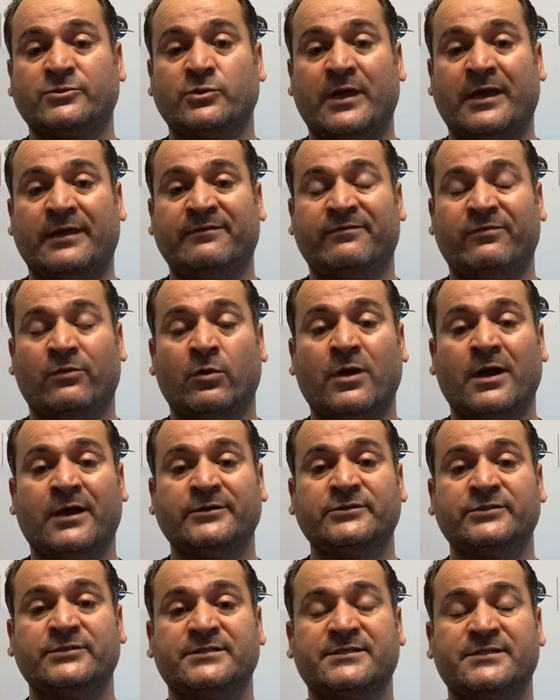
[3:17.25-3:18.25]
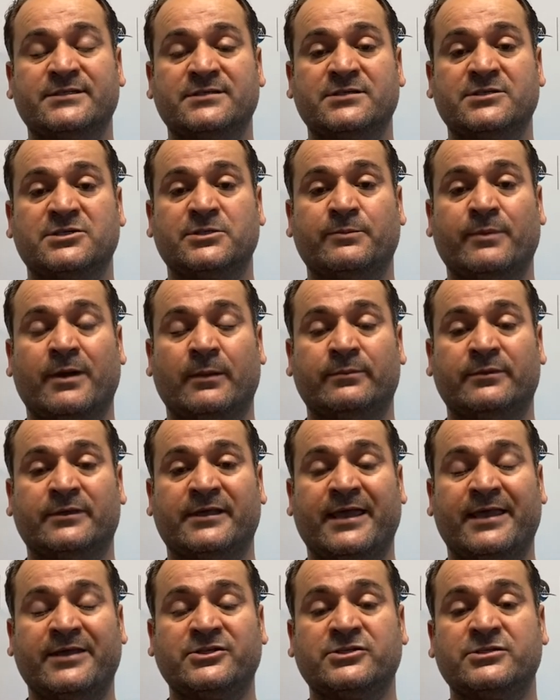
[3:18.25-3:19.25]
to N-400 citizenship
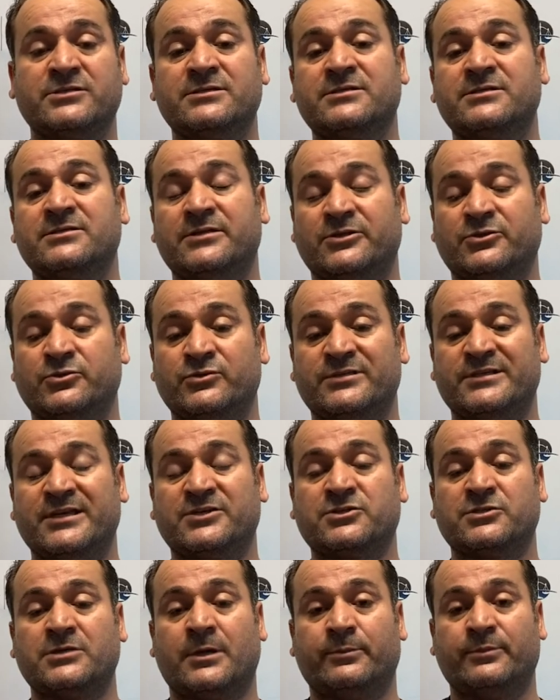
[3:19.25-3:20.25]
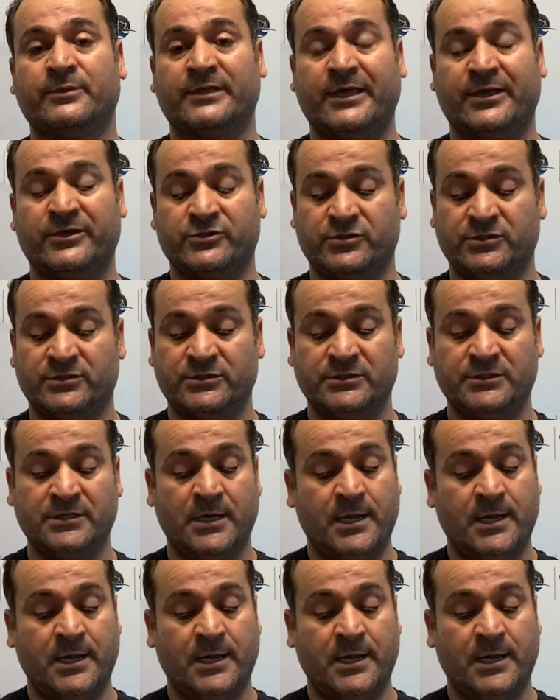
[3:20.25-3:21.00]
applications, naturalization applications.